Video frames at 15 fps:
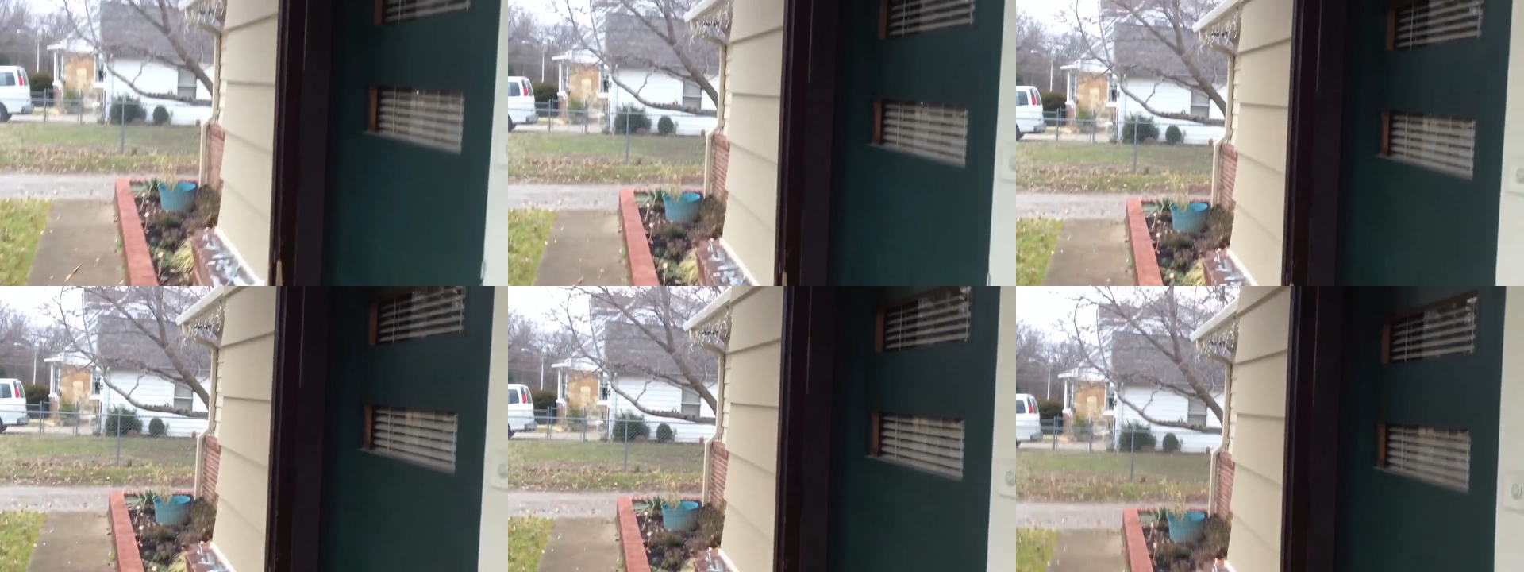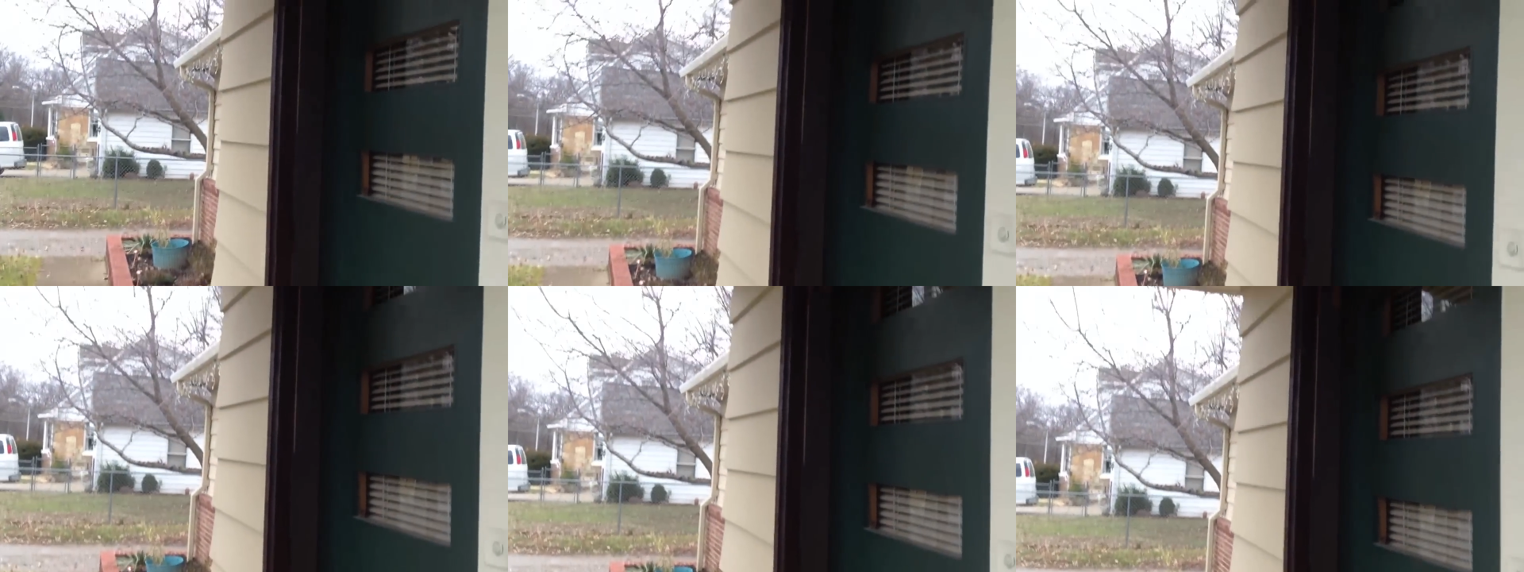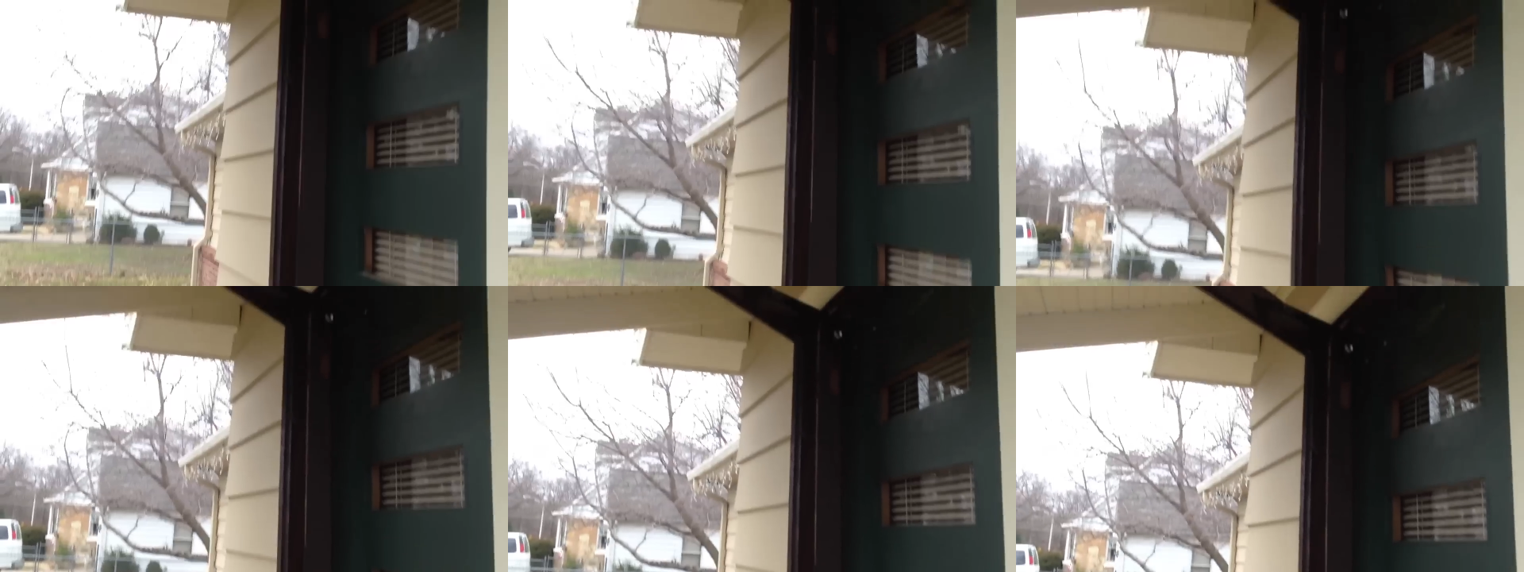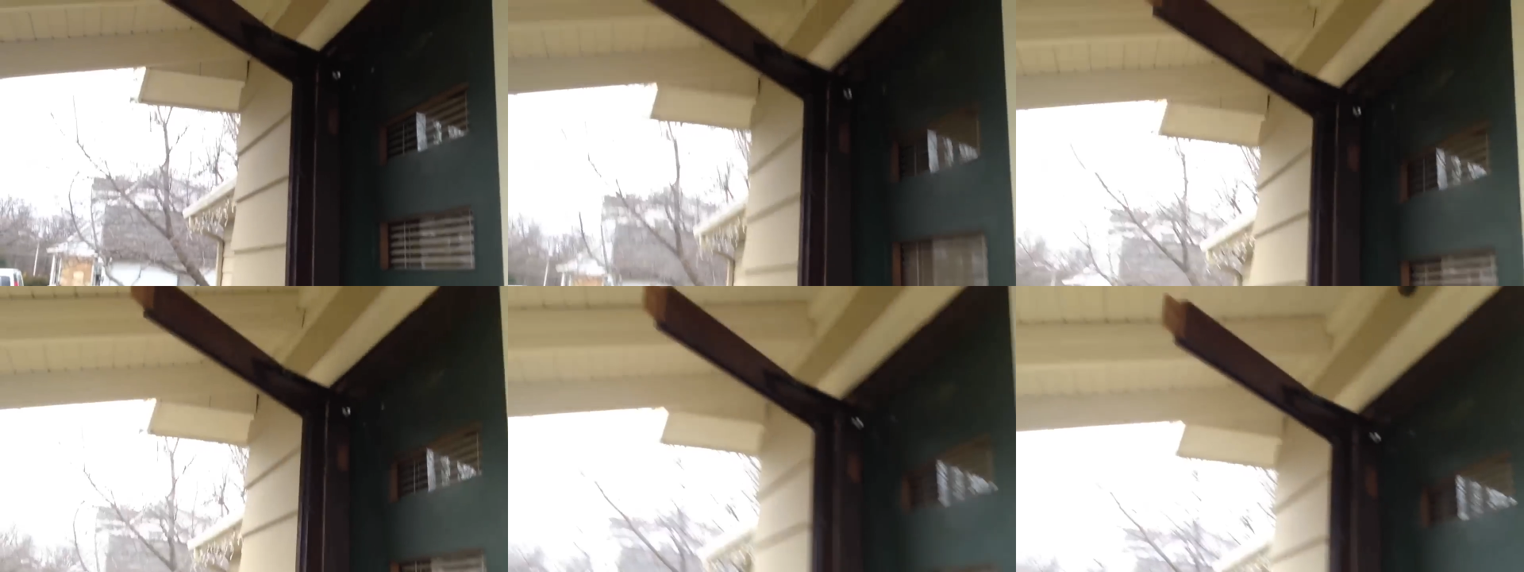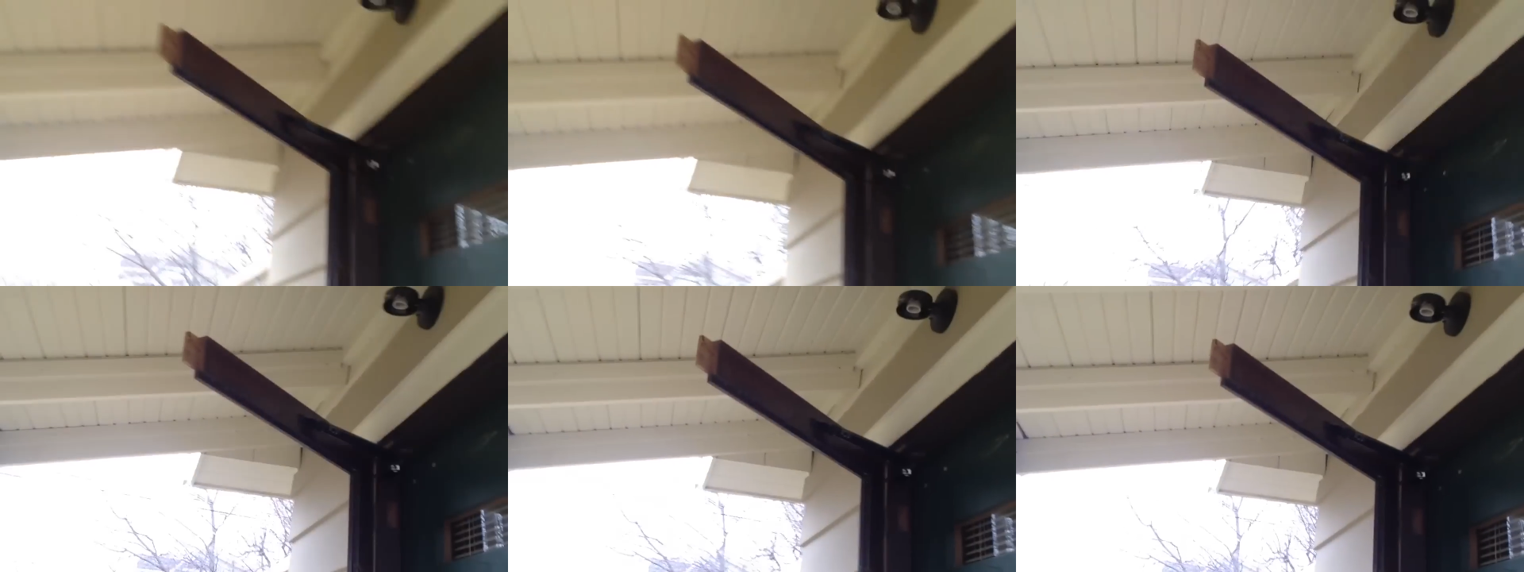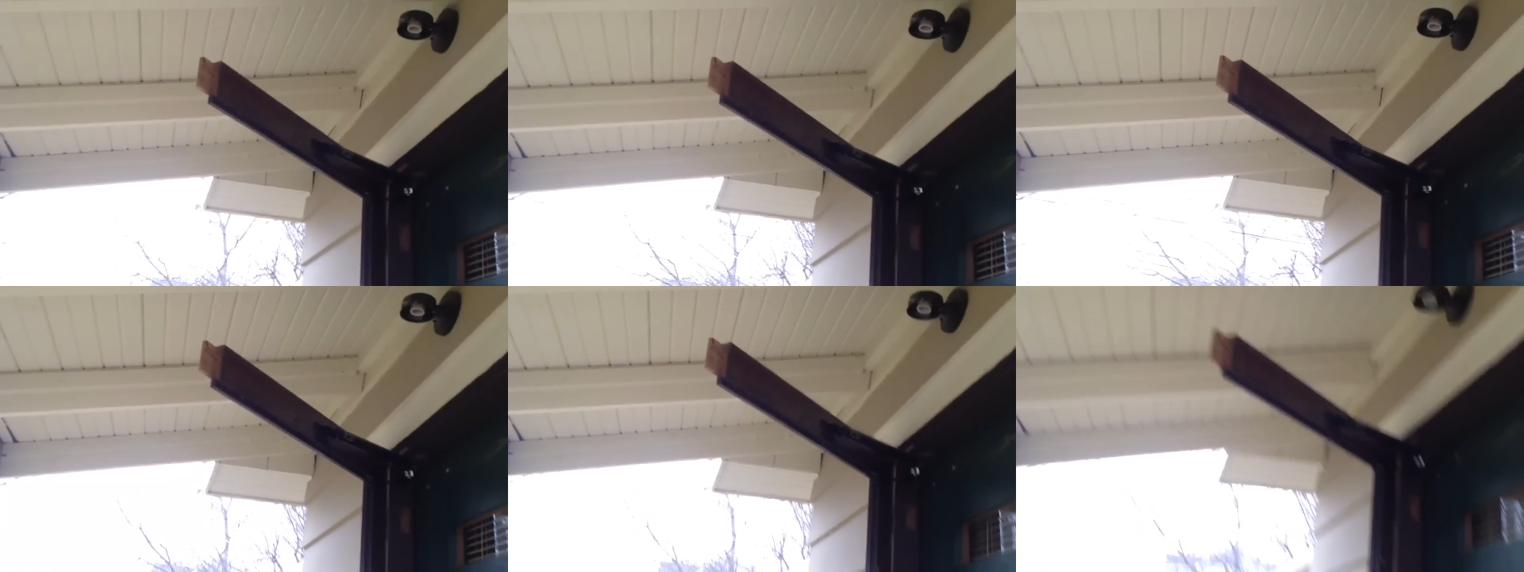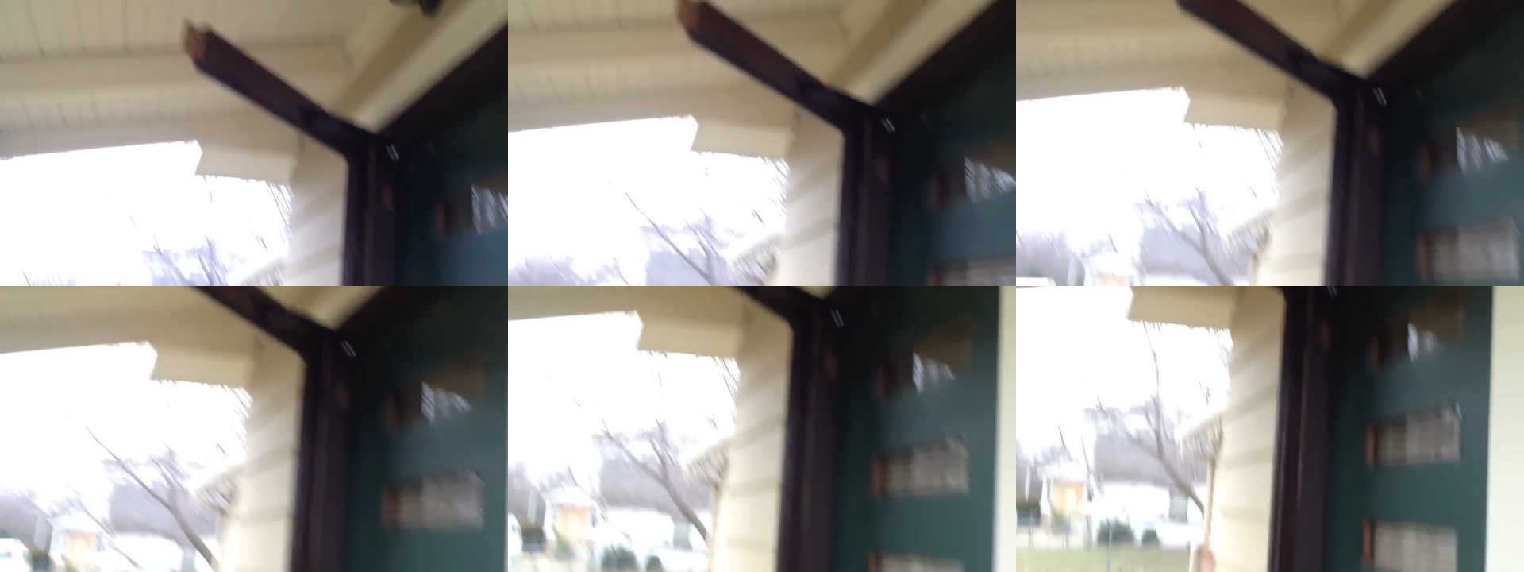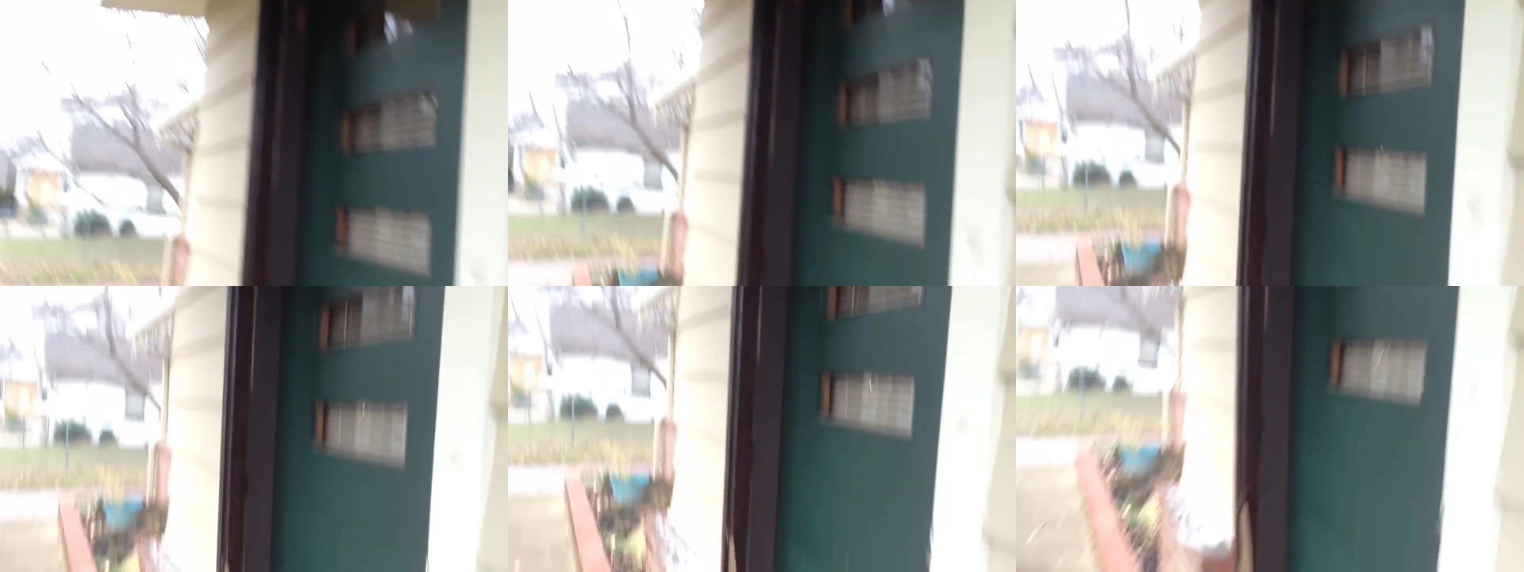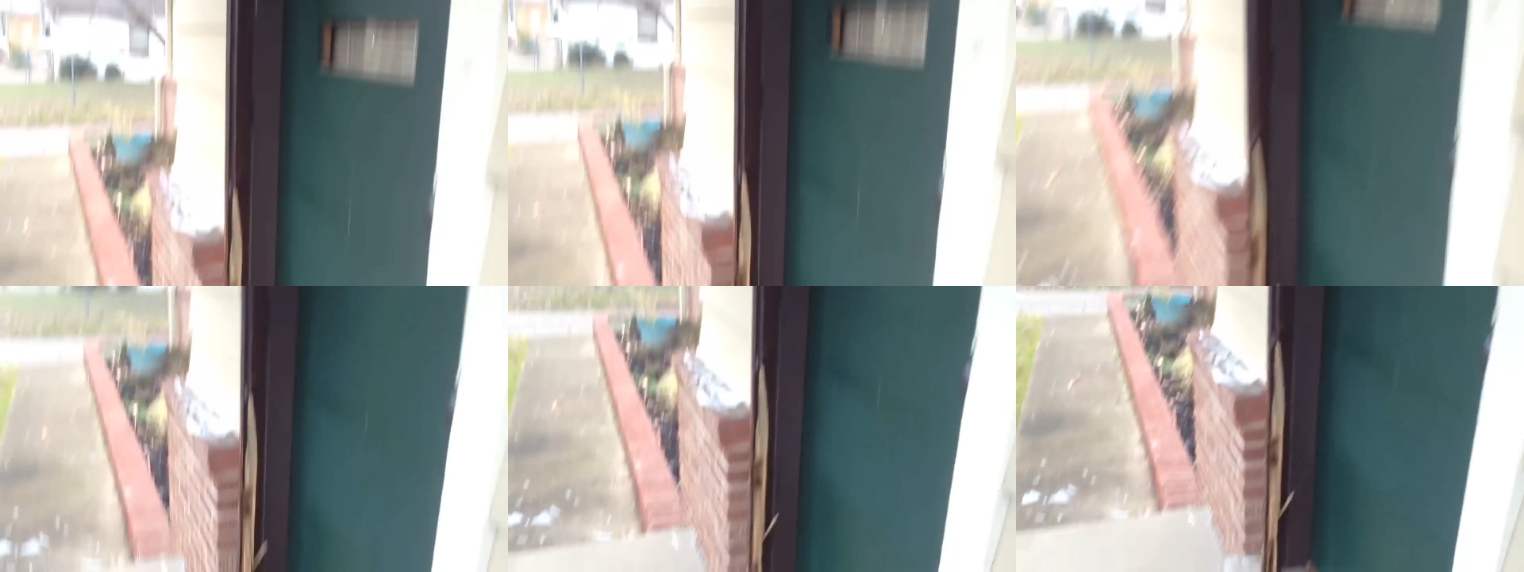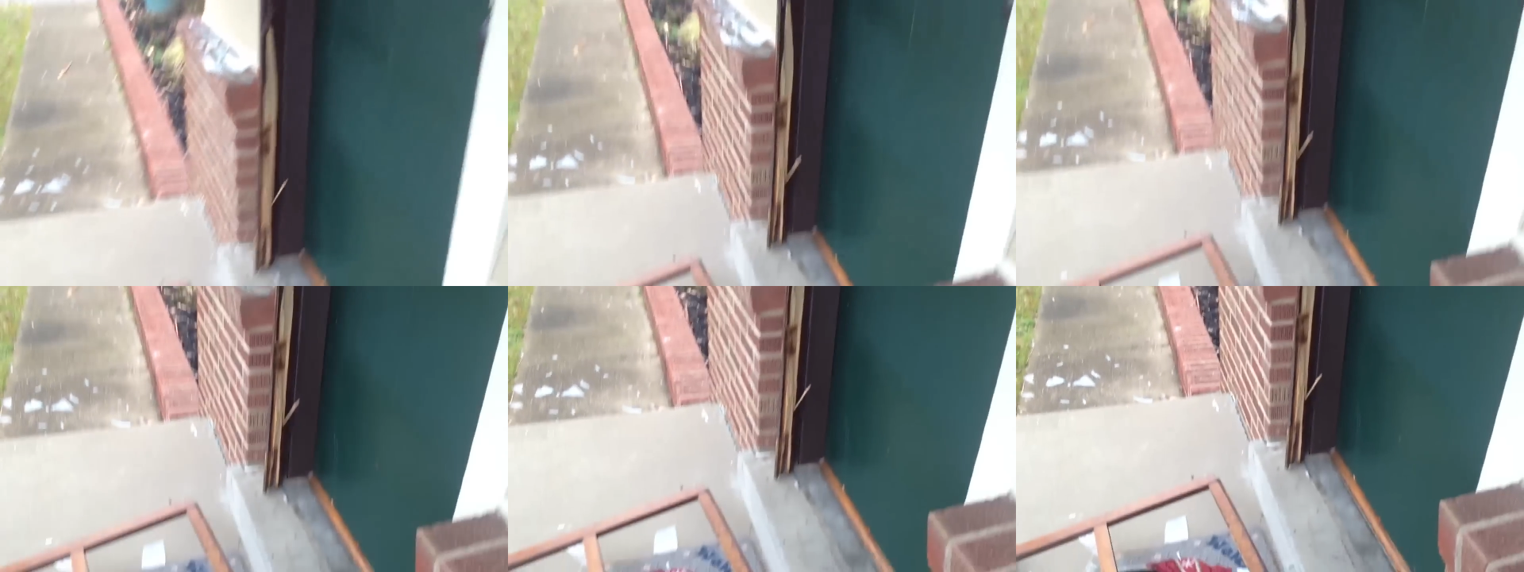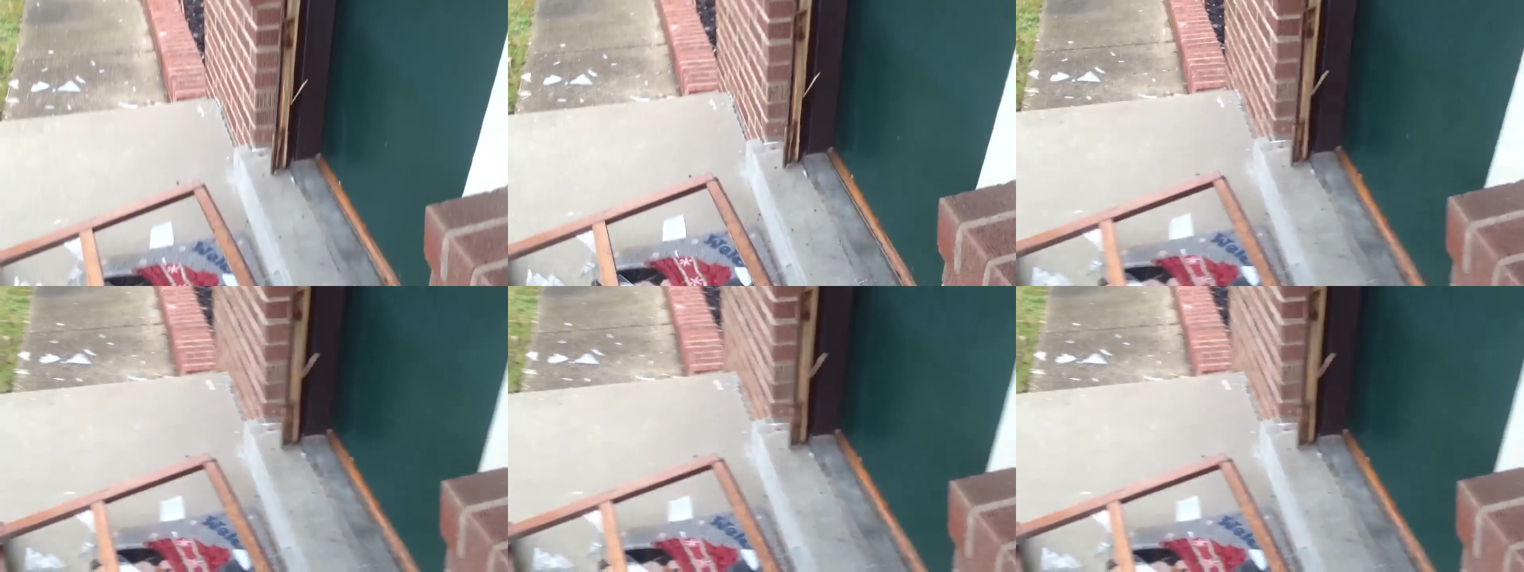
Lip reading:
[unreadable: no face in view]